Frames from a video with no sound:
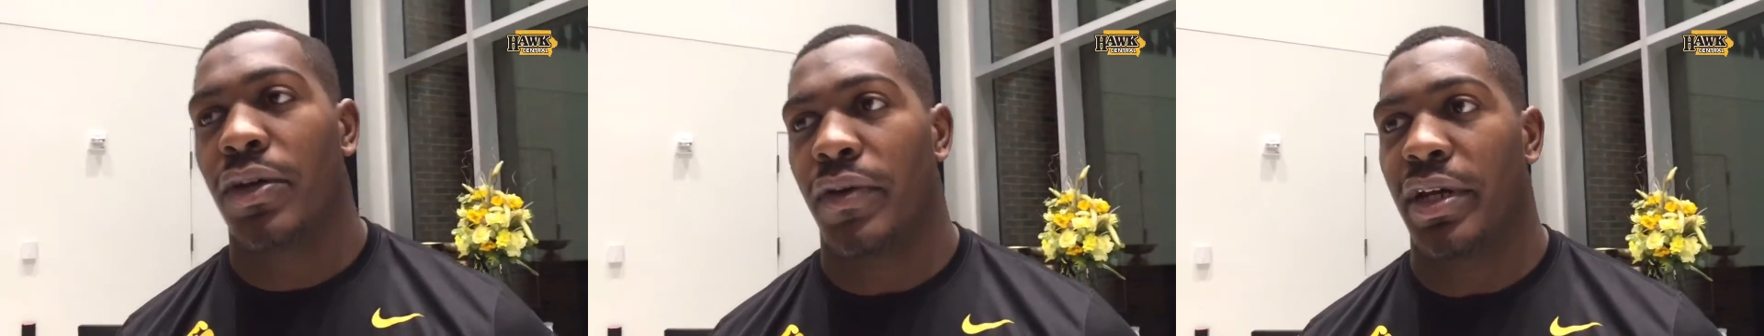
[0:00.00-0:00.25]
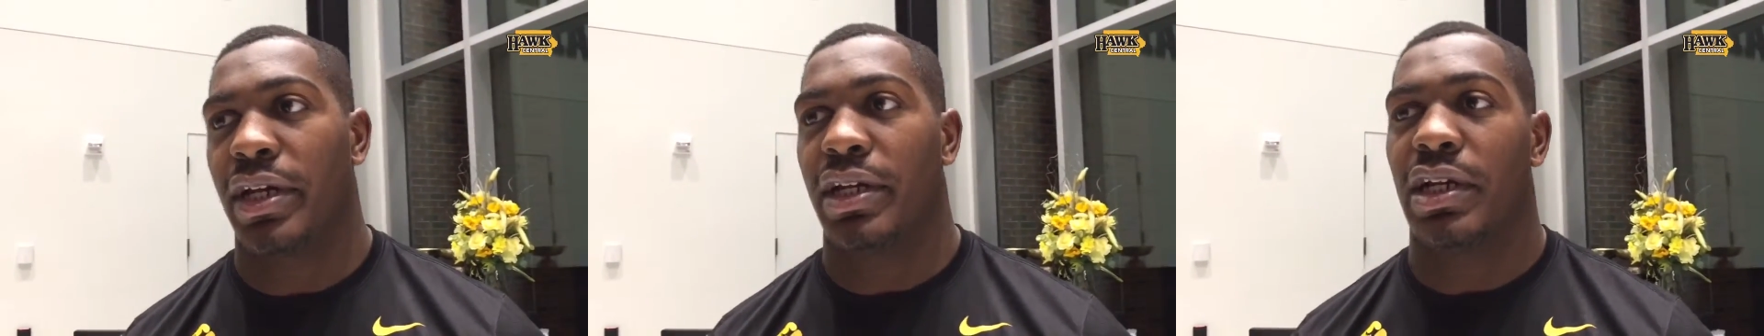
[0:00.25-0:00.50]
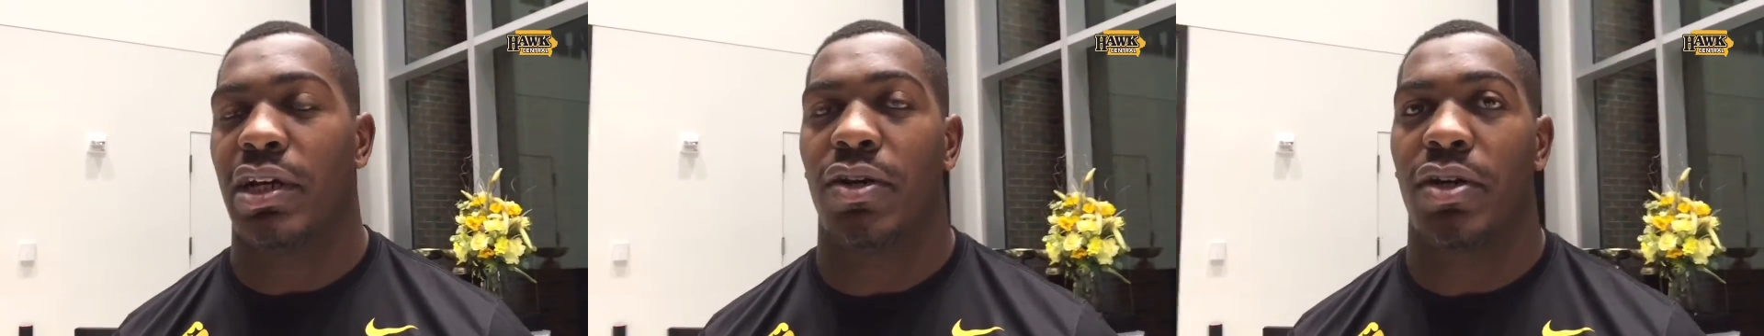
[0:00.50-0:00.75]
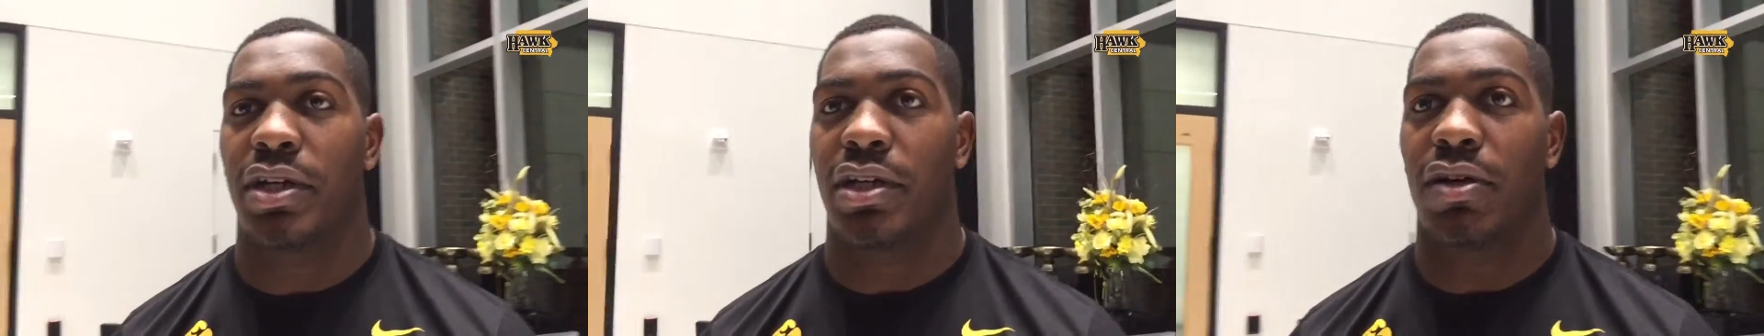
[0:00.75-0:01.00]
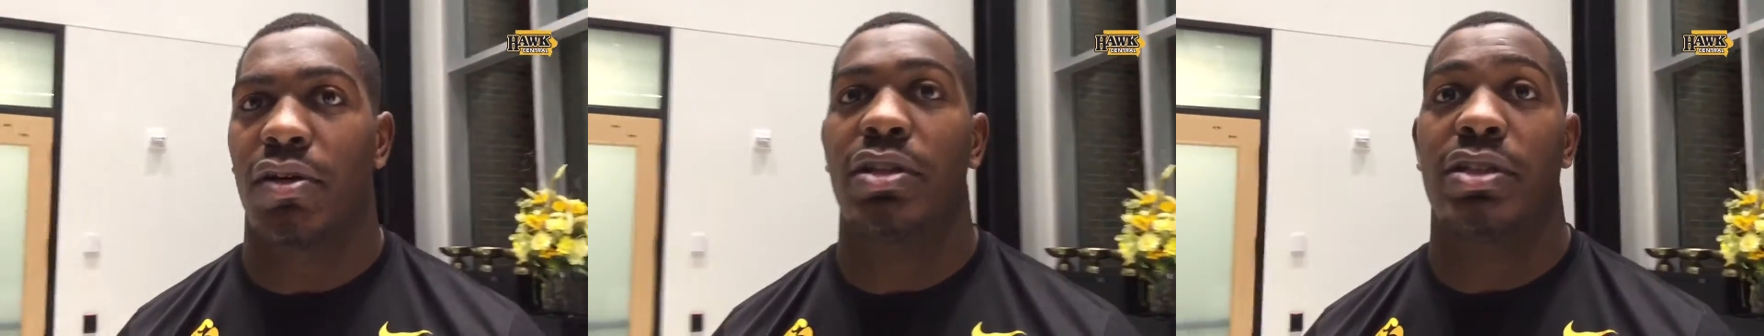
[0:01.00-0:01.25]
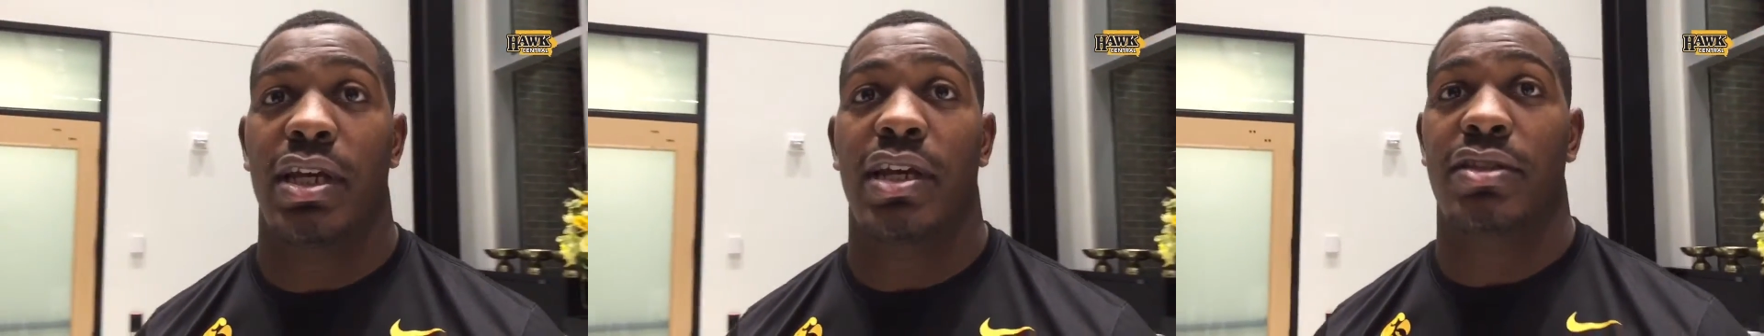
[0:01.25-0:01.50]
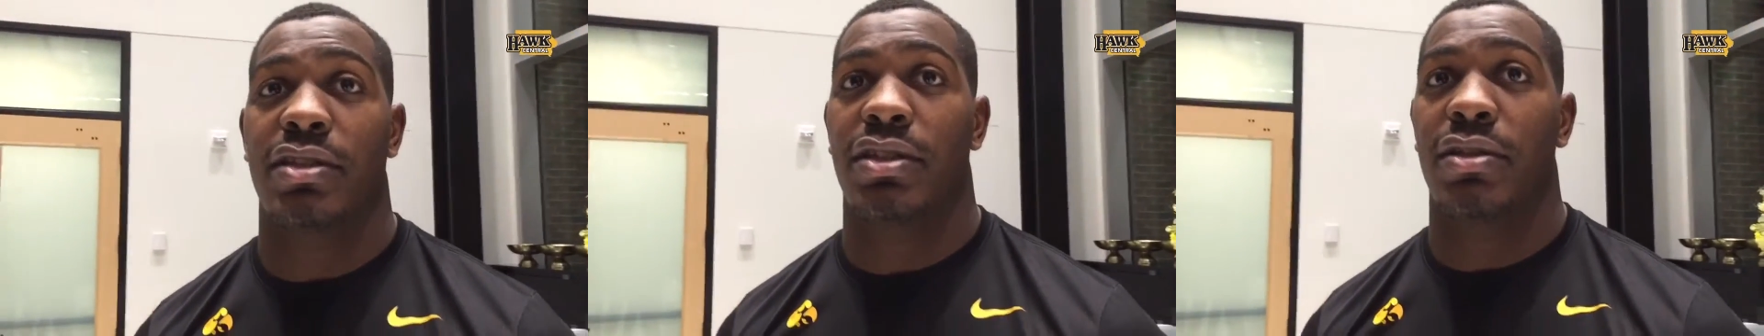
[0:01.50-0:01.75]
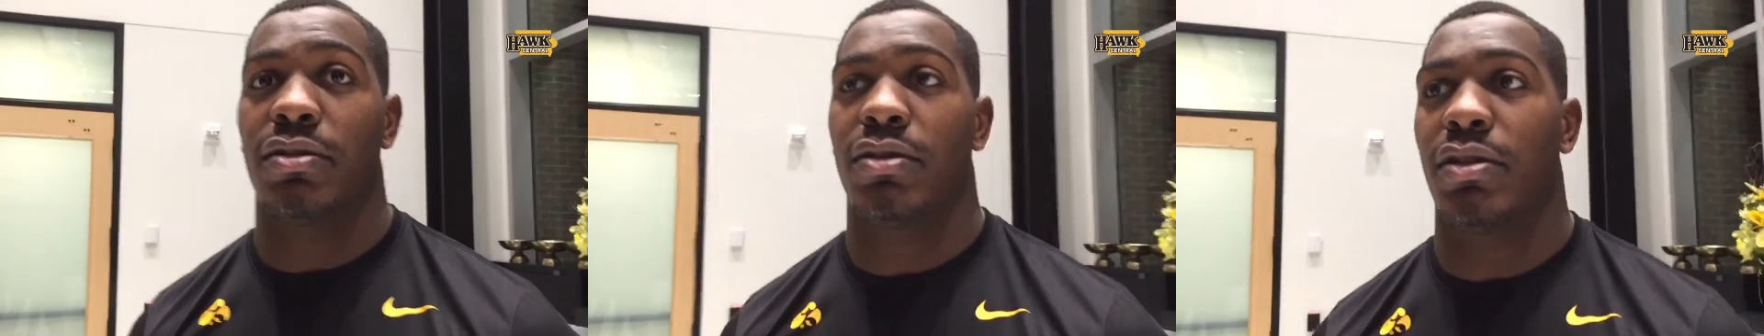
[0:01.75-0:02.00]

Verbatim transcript: ready to go, and you know, and to execute.